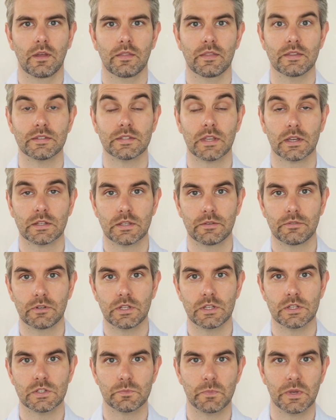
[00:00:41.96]
This
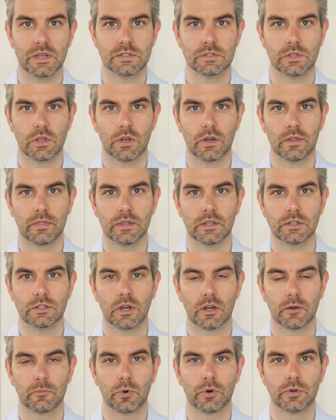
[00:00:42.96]
activity is based on the
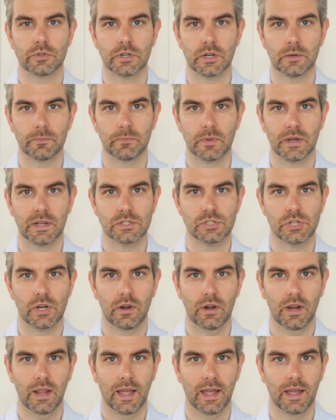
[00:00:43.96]
dog portrait by
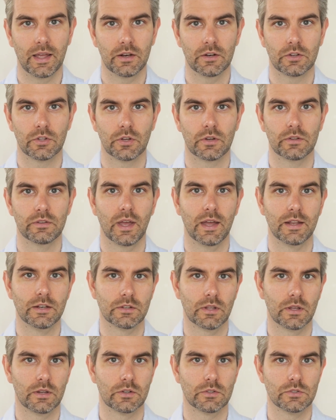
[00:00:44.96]
Shari Hatt called
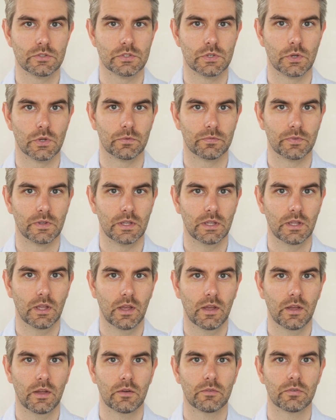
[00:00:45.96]
Untitled Sophie
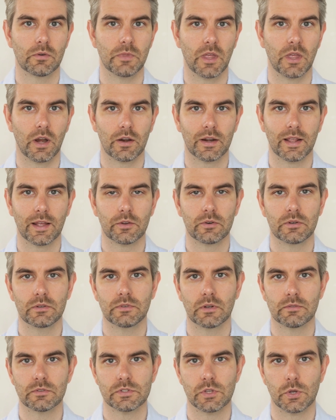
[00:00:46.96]
from the Art Gallery
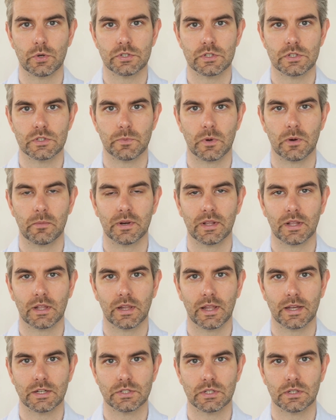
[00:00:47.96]
of Nova Scotia's permanent
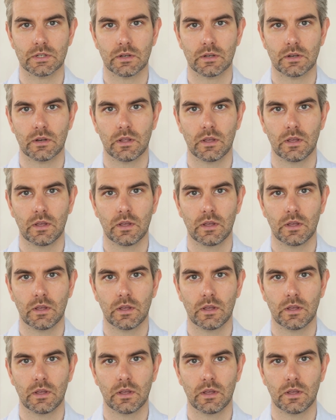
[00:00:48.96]
collection.